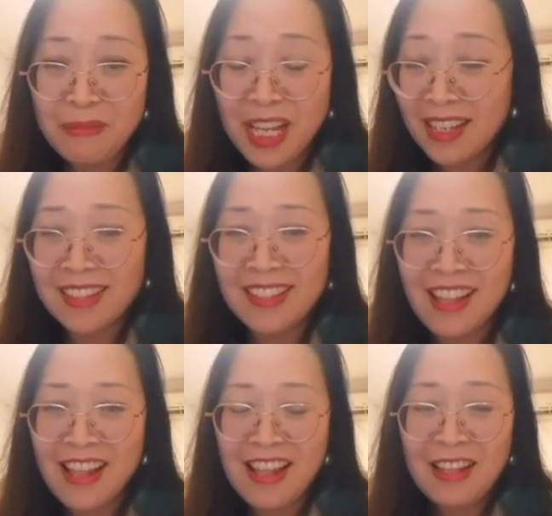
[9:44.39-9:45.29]
means
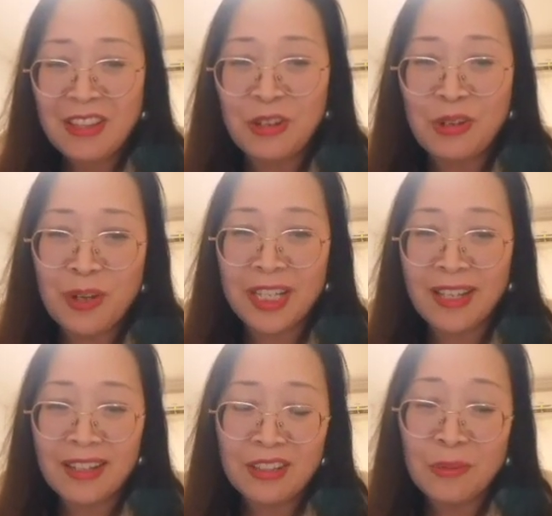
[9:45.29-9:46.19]
no
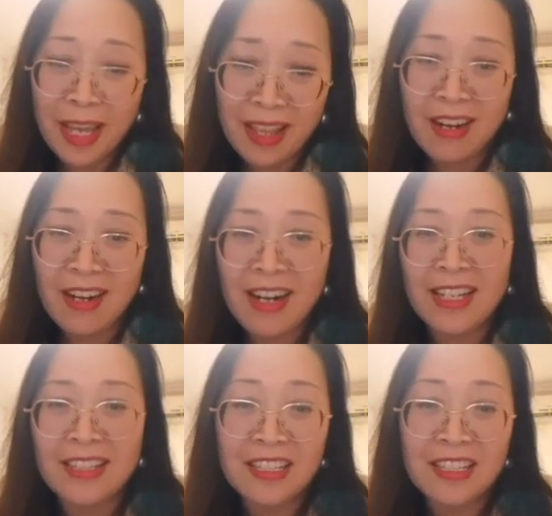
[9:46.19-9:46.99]
matter